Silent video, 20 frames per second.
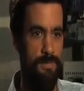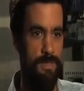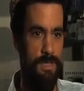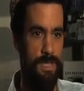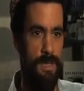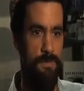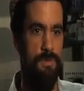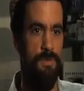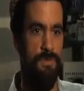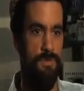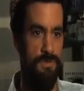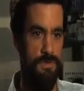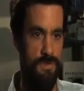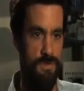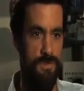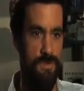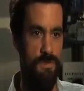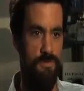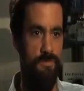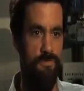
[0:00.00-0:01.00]
chemicals that
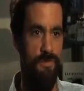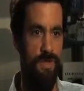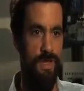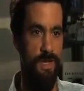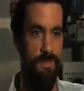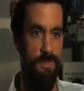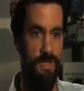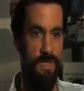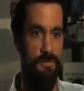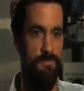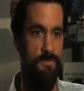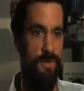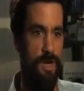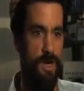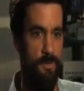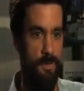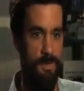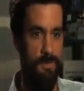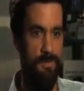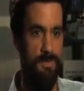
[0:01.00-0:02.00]
you can find in the
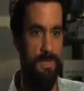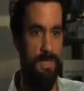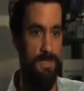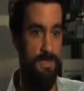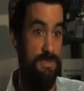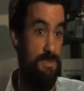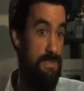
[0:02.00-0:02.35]
environment that's